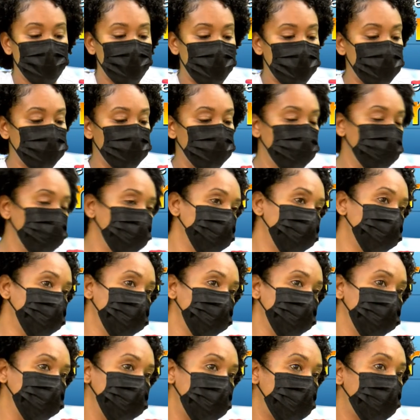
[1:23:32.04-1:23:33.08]
and
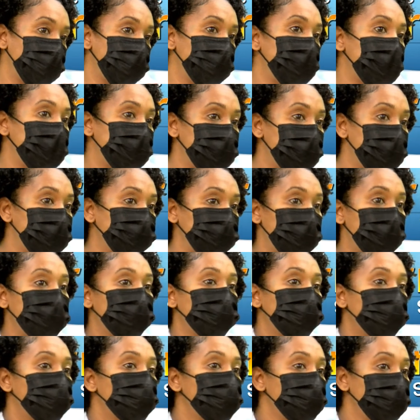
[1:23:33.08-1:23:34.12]
use our MIDAS as
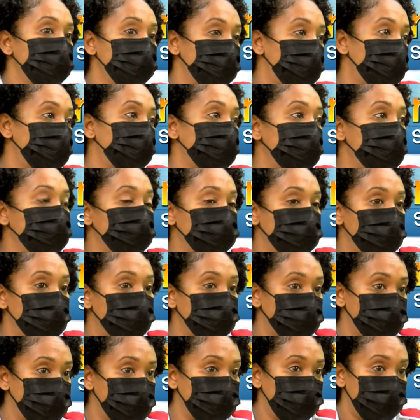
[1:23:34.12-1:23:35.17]
only our
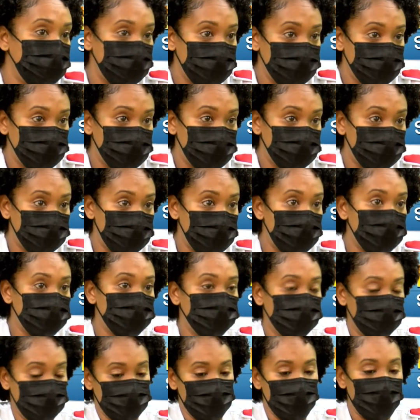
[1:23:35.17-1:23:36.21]
induction agent.
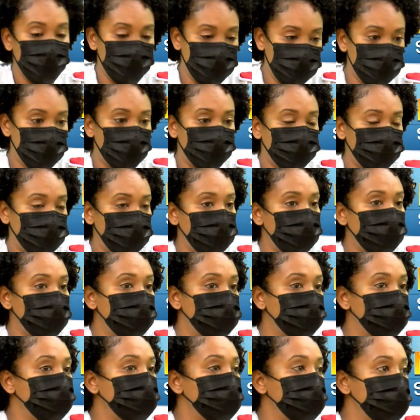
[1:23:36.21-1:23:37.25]
And induction
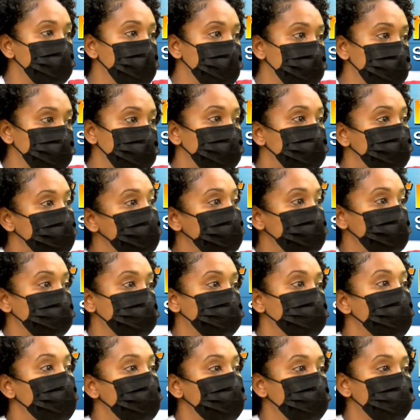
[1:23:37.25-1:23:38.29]
agent means that is
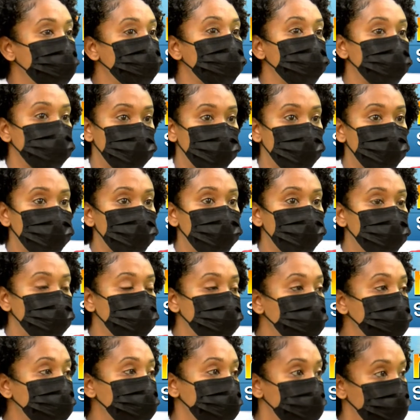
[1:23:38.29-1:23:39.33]
what we will solely
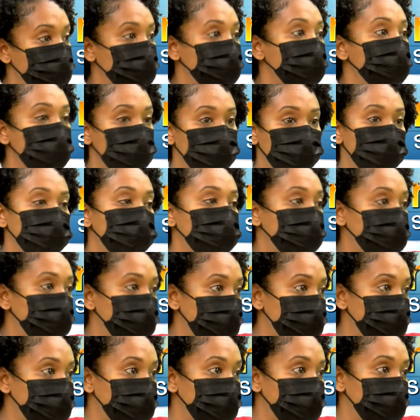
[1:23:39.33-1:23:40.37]
use to put the patient to
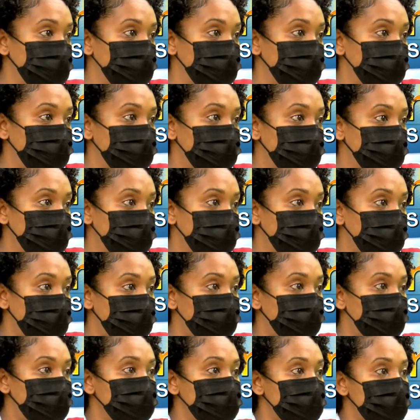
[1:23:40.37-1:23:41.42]
sleep. Mm-hmm. All
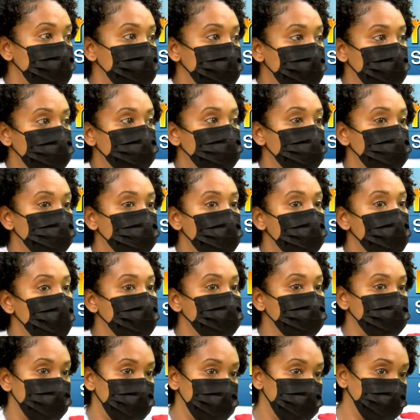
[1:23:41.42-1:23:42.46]
right, and then we will
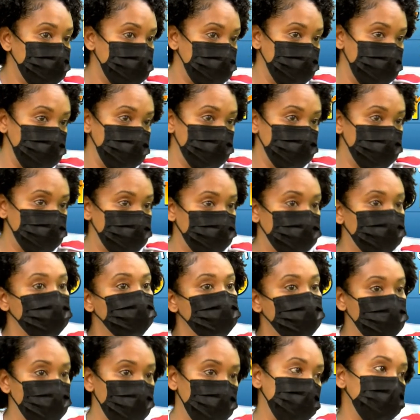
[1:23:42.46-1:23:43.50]
maintain sleep
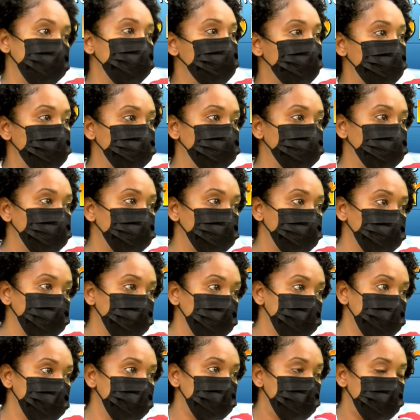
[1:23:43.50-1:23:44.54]
with another drug.
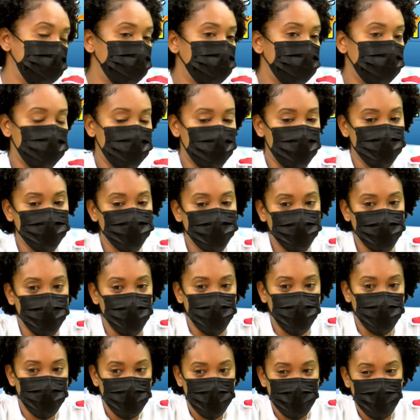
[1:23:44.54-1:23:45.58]
All right, and
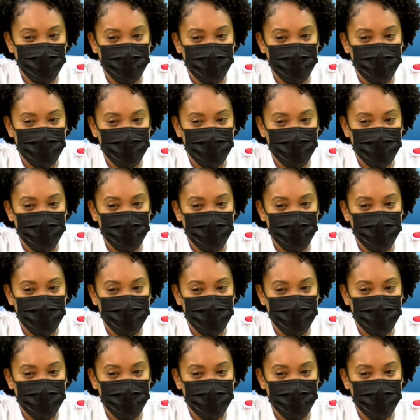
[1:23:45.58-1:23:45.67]
so